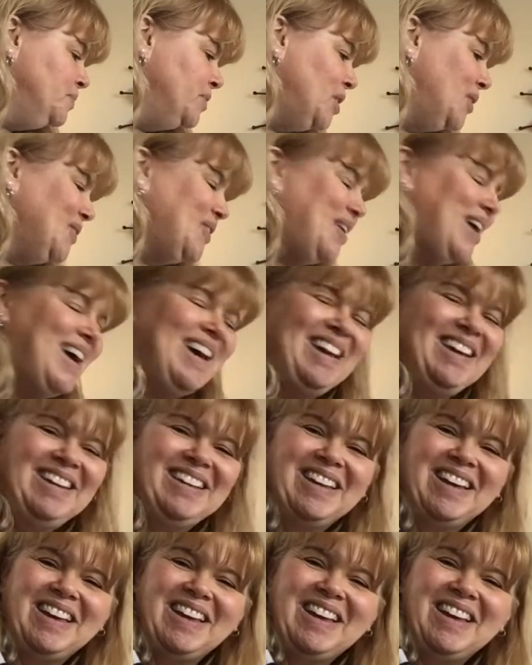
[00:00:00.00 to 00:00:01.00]
Okay?
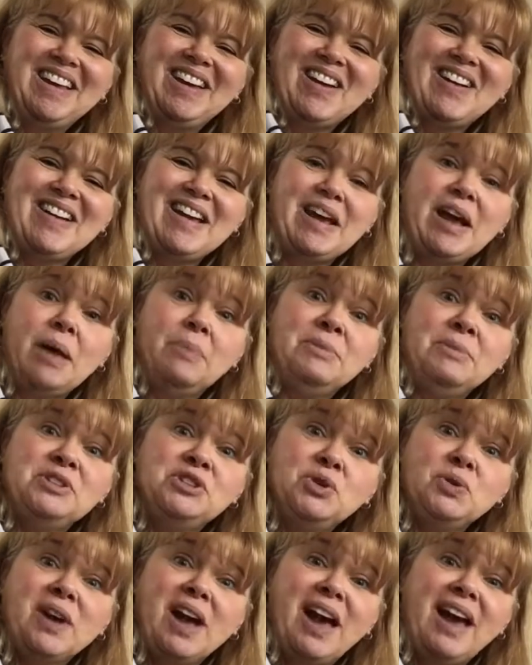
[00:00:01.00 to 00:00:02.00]
All right, I miss
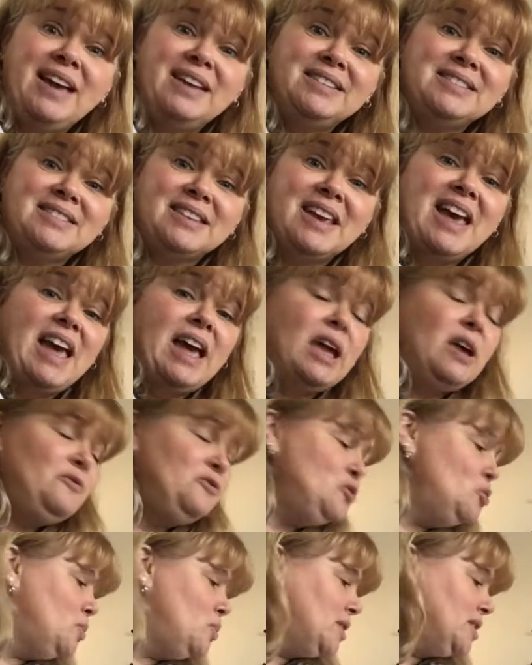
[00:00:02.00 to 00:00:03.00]
you guys. Hey, if
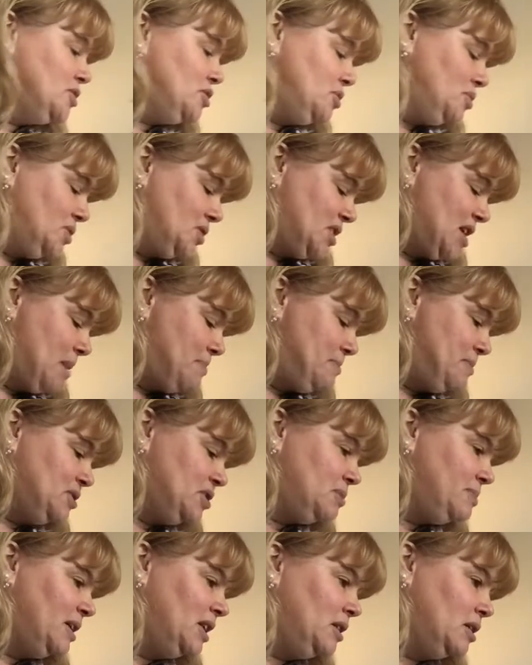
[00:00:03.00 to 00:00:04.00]
you want to, stop
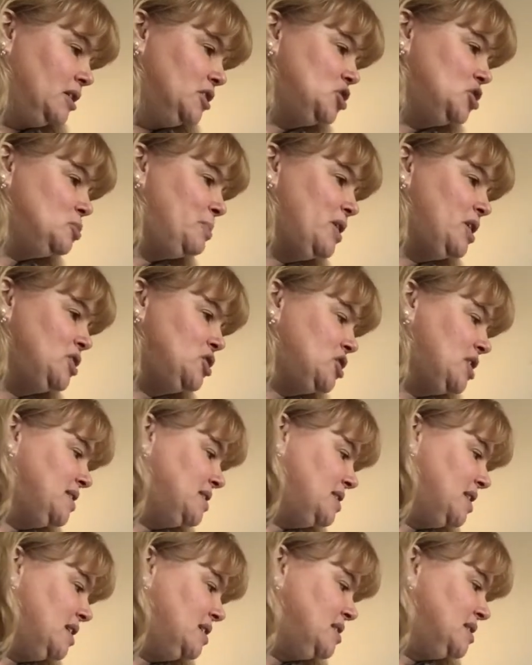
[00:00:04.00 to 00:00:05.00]
into my lunch bunch. I
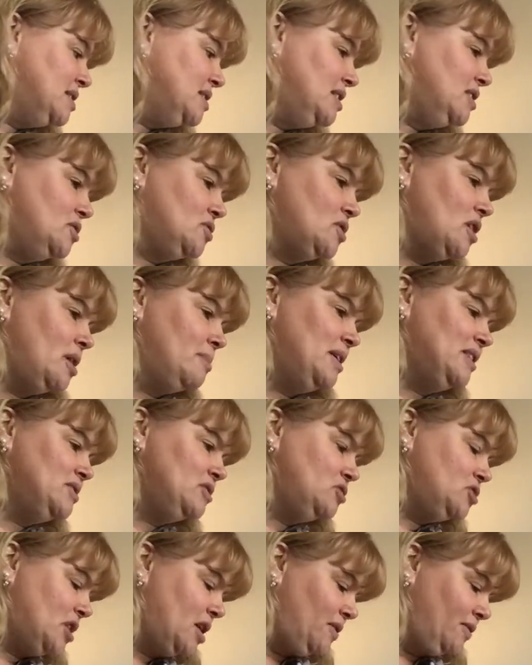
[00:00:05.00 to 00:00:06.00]
sent a Seesaw
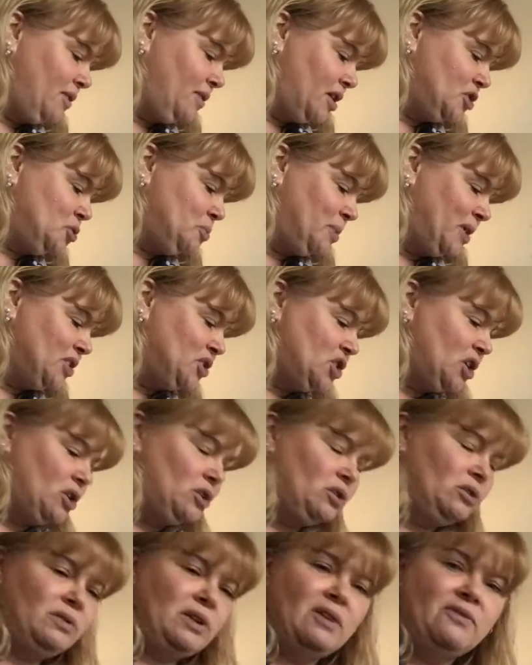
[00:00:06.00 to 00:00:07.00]
message. I have lunch bunch at
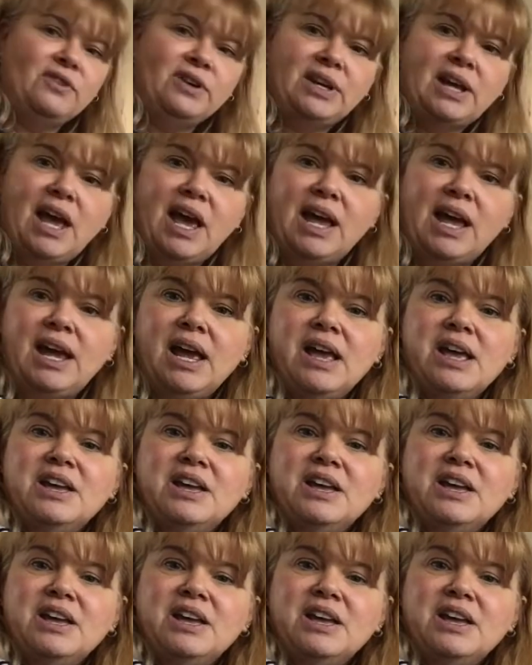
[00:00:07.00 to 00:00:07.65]
noon every day.